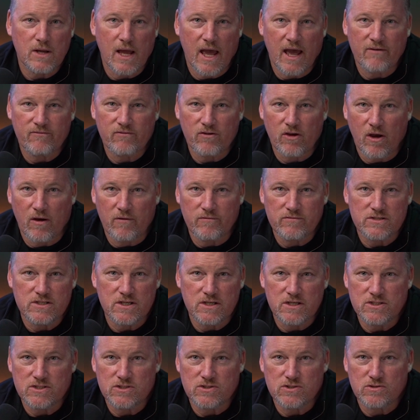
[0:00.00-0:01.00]
having
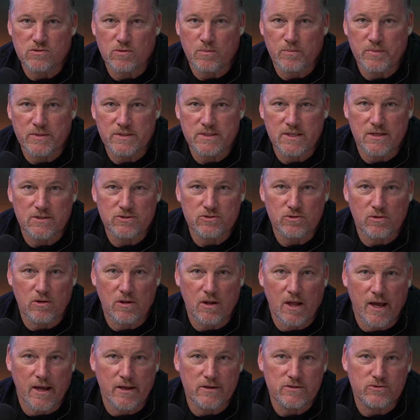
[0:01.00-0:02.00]
conversations with potential
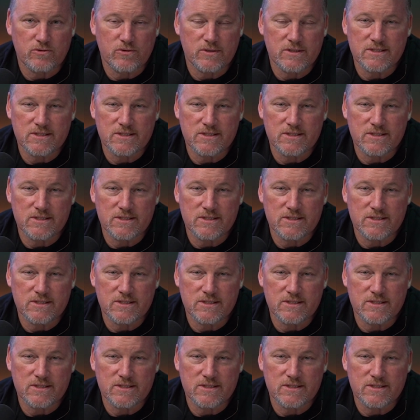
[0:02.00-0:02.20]
clients or